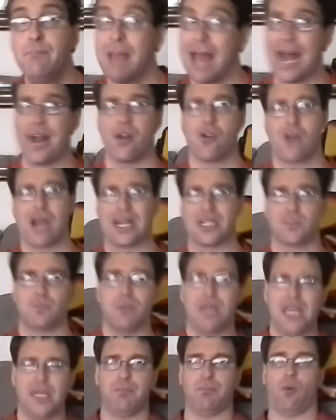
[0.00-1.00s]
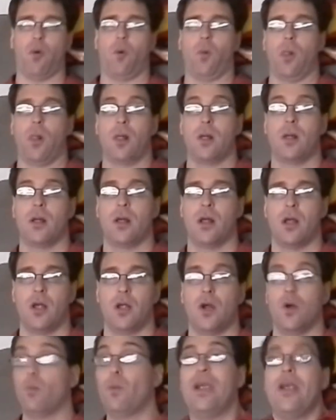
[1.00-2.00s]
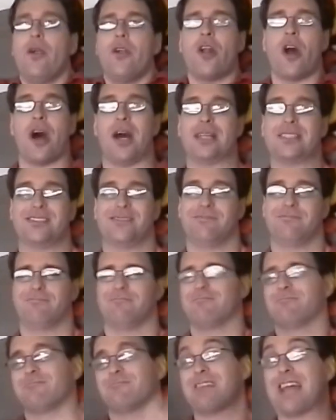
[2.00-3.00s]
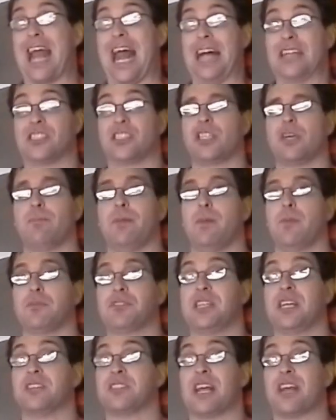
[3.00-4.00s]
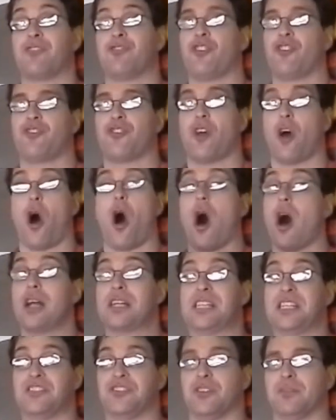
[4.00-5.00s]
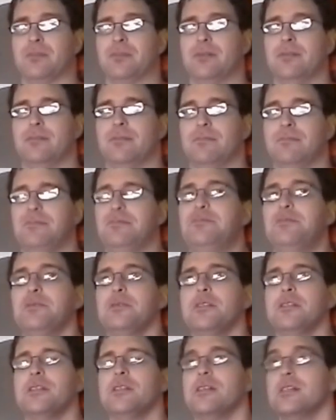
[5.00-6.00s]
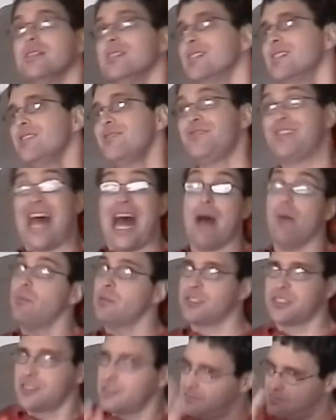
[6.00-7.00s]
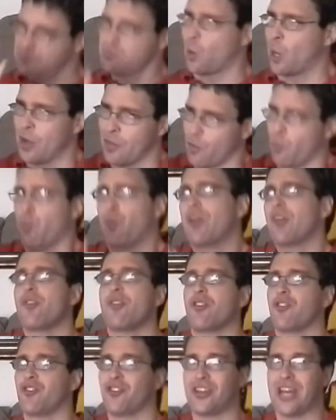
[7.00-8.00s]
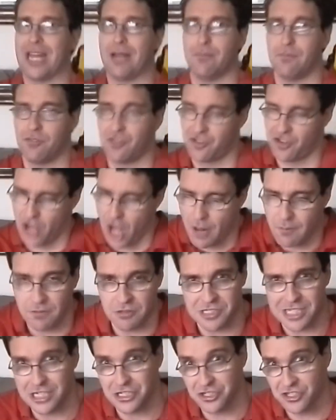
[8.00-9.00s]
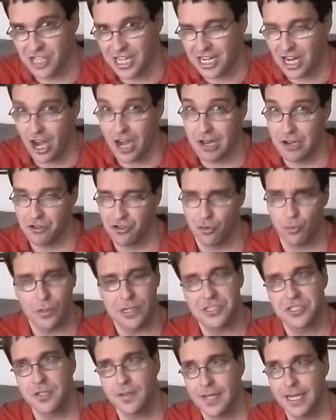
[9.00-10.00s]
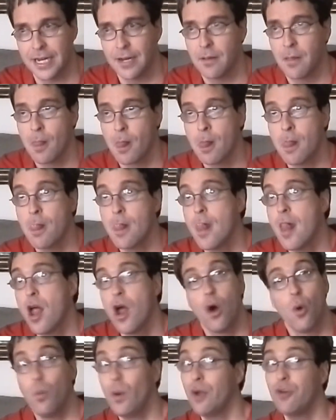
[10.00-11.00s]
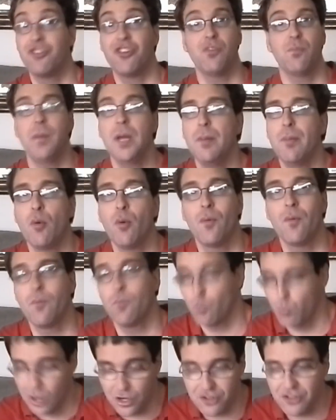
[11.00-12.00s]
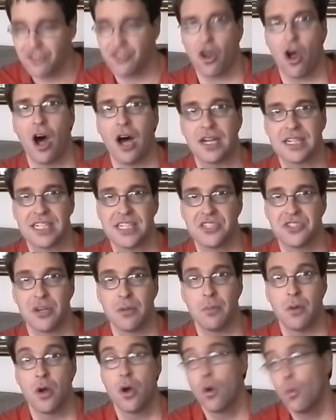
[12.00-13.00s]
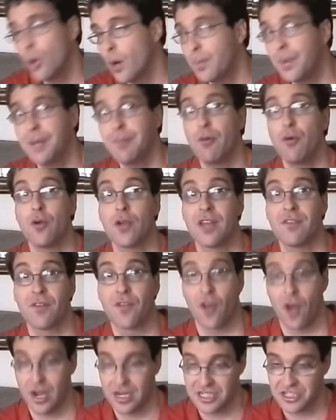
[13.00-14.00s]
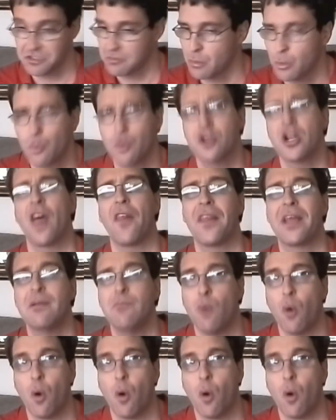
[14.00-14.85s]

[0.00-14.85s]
matter as people. We are not, as some people see us, as just autism. That was one of the weirdest conversations I got into recently. We're just people, we're just autism. We're people who live with autism and we're nothing